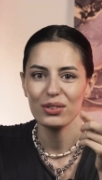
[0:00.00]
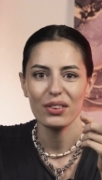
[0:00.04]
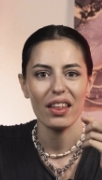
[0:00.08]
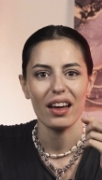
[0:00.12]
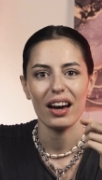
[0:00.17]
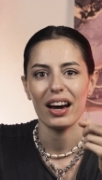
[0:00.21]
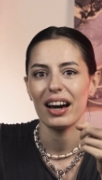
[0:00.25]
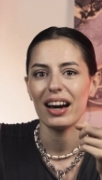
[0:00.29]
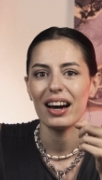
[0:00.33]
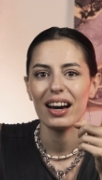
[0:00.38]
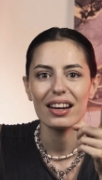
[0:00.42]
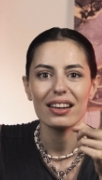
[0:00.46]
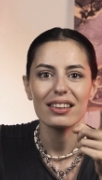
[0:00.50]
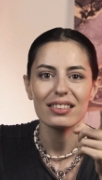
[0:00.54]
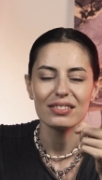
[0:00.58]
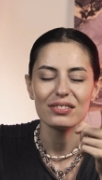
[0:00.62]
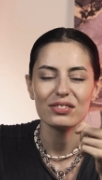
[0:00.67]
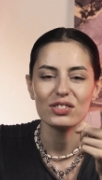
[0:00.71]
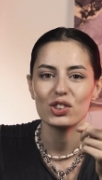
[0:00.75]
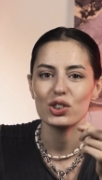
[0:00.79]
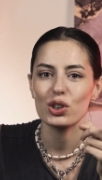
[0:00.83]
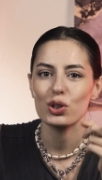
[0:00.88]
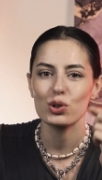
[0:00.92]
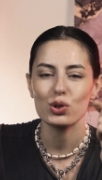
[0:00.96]
do that.
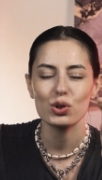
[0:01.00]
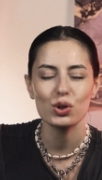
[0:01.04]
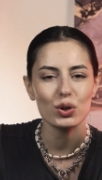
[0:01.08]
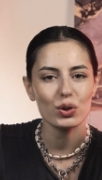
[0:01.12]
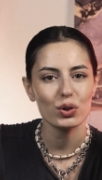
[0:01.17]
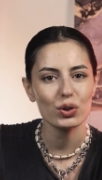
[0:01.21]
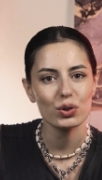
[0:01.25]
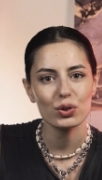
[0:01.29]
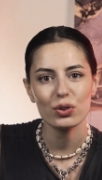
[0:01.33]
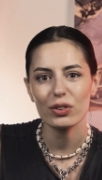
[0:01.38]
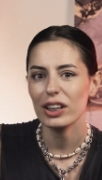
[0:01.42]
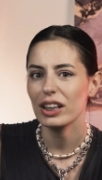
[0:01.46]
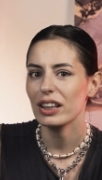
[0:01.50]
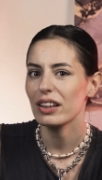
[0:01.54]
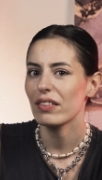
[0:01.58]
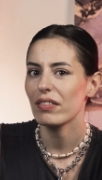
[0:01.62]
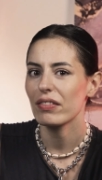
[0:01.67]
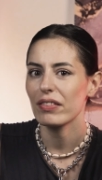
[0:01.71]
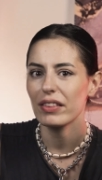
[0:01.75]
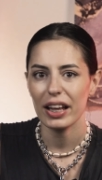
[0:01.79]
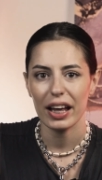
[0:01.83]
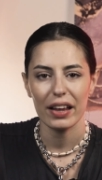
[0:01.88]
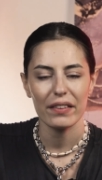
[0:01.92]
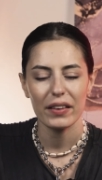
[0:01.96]
Just don't do
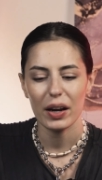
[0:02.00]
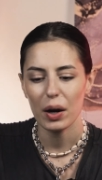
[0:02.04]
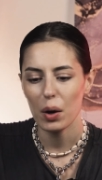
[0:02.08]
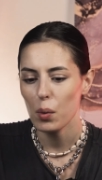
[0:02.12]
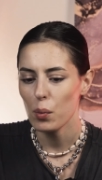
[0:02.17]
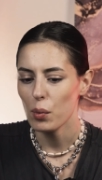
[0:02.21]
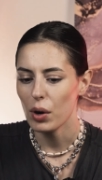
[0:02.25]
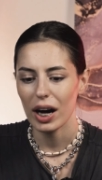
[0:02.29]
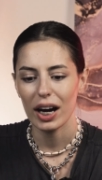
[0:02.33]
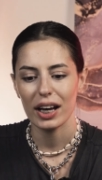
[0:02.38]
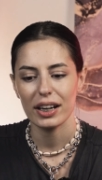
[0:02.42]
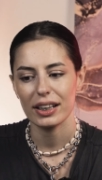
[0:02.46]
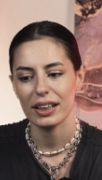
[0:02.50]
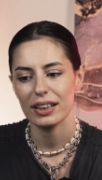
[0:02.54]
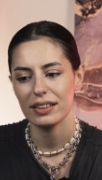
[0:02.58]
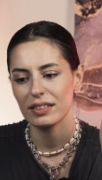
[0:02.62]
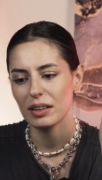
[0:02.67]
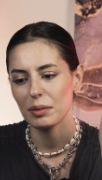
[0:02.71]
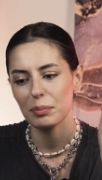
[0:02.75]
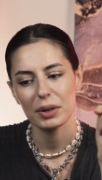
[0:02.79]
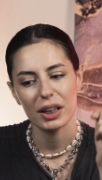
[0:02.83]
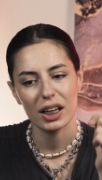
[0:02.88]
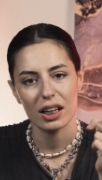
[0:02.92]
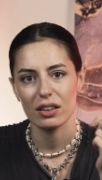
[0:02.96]
another one in
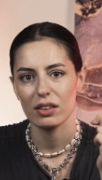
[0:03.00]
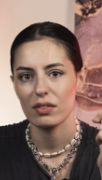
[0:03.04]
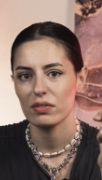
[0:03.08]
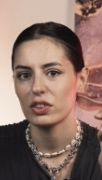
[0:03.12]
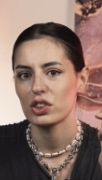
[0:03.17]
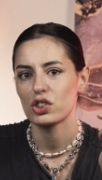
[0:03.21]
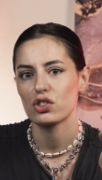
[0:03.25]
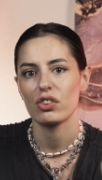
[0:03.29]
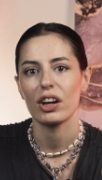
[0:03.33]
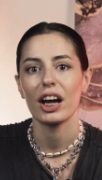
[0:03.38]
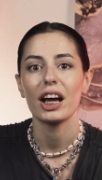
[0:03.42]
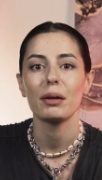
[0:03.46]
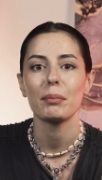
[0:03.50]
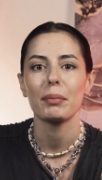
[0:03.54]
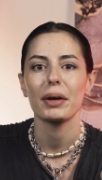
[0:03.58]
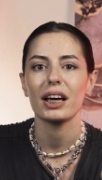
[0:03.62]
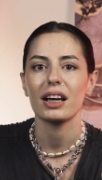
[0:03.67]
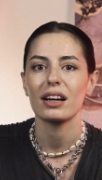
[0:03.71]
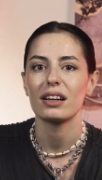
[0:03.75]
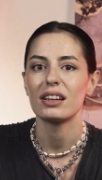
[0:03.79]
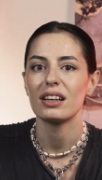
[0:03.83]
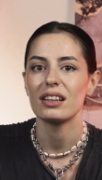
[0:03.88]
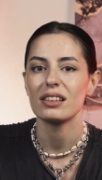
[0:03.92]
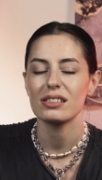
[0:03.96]
the middle of the tray
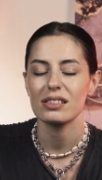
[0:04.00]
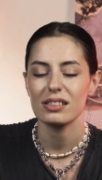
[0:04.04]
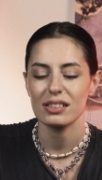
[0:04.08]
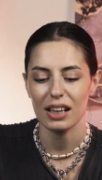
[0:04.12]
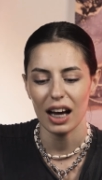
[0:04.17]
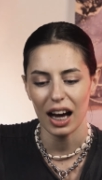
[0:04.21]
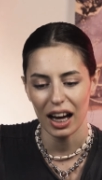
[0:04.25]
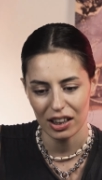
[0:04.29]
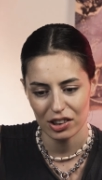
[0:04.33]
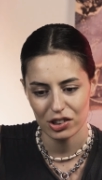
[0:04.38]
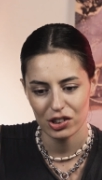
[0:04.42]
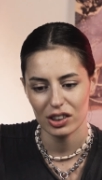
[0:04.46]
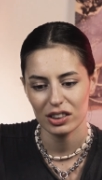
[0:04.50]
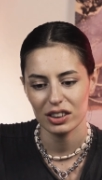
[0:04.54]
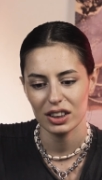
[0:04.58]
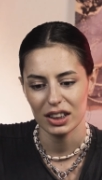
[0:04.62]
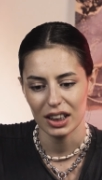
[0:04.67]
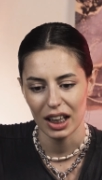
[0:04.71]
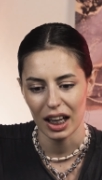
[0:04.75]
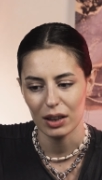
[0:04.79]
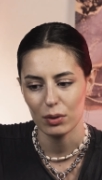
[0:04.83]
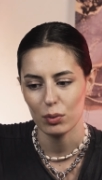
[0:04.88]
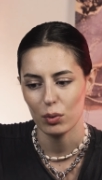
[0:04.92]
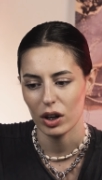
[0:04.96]
because actually
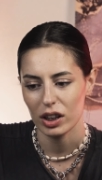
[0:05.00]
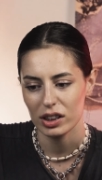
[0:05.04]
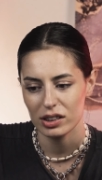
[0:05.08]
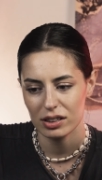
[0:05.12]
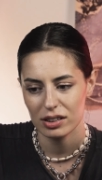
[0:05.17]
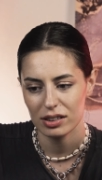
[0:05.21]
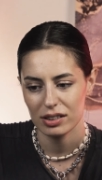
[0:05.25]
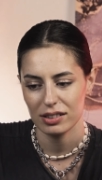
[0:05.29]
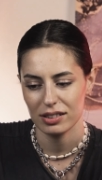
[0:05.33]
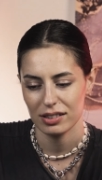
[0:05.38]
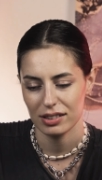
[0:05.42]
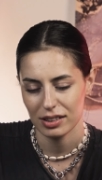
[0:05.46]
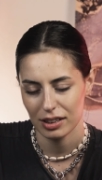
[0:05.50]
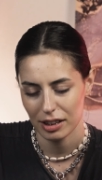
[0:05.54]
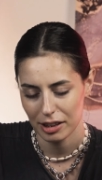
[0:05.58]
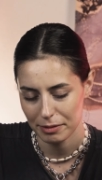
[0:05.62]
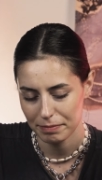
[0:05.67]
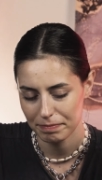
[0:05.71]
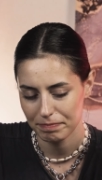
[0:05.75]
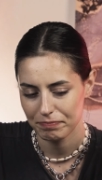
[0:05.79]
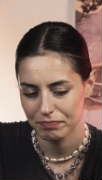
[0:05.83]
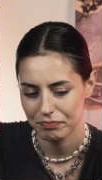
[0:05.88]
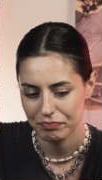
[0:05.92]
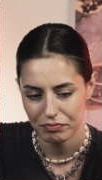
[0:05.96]
that was
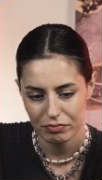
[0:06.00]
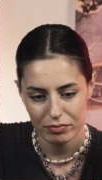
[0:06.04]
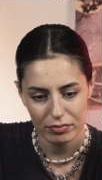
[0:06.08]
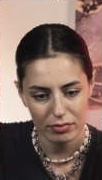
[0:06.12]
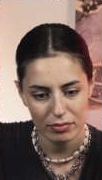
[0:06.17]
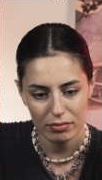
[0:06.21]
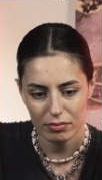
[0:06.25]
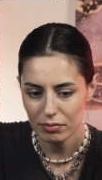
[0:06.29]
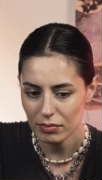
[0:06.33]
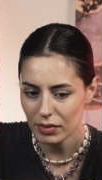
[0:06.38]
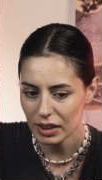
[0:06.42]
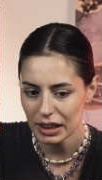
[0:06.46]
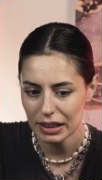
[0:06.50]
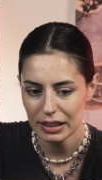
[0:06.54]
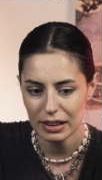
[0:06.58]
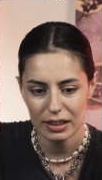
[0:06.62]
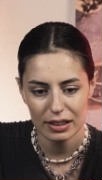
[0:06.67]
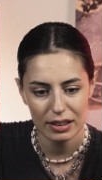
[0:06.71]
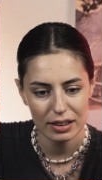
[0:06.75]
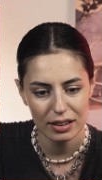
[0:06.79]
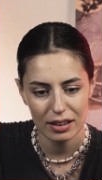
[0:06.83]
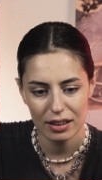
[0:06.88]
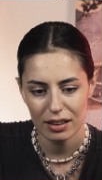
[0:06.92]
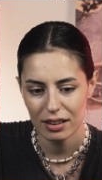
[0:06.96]

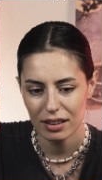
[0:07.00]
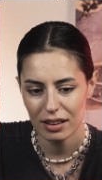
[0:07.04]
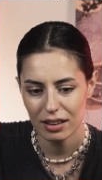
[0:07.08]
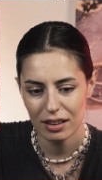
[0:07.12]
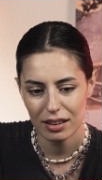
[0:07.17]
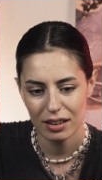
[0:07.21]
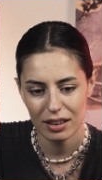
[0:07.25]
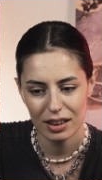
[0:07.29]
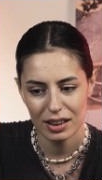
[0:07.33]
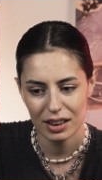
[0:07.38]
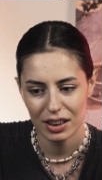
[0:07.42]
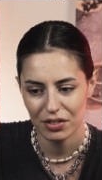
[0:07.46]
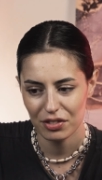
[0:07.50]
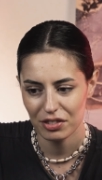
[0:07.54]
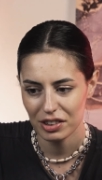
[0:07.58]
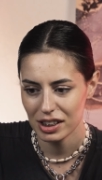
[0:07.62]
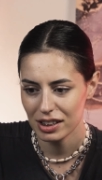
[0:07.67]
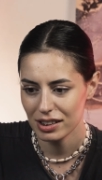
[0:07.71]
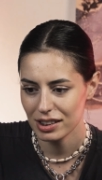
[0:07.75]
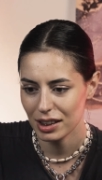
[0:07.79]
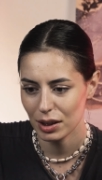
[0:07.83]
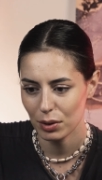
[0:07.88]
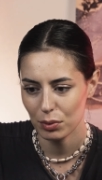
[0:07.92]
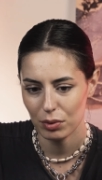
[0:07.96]
uh, the
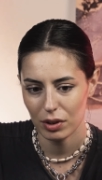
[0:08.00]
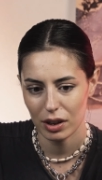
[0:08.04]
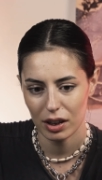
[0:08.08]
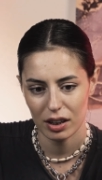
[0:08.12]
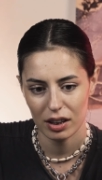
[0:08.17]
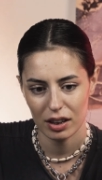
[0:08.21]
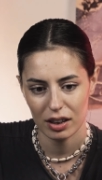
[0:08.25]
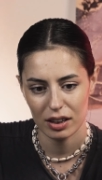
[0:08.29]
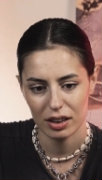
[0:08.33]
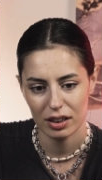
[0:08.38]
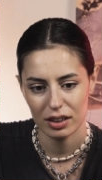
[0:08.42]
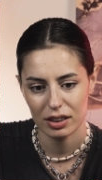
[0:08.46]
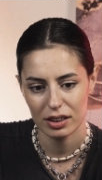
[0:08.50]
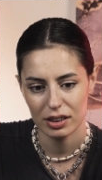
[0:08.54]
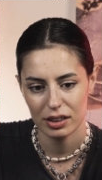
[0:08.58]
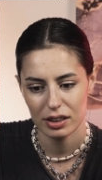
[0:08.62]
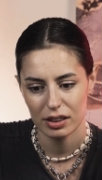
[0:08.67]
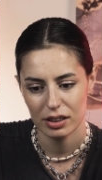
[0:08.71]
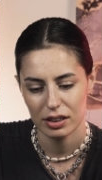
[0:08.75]
risky one.